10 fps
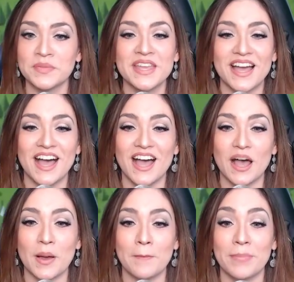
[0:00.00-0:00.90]

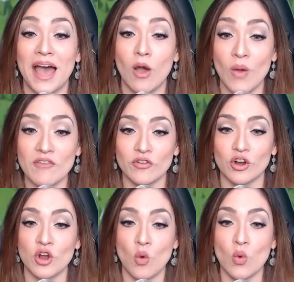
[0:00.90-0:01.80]

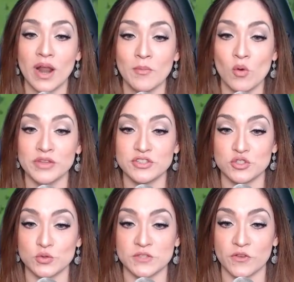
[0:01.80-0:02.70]
However, what I'm going to
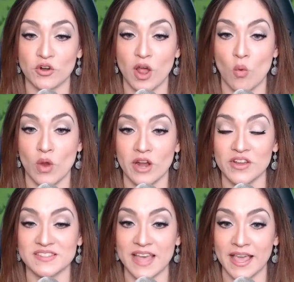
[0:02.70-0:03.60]
do is figure out where
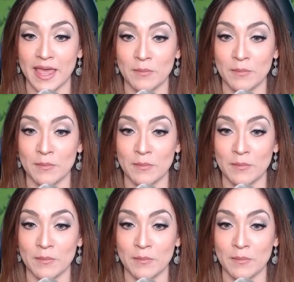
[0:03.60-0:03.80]
is that camp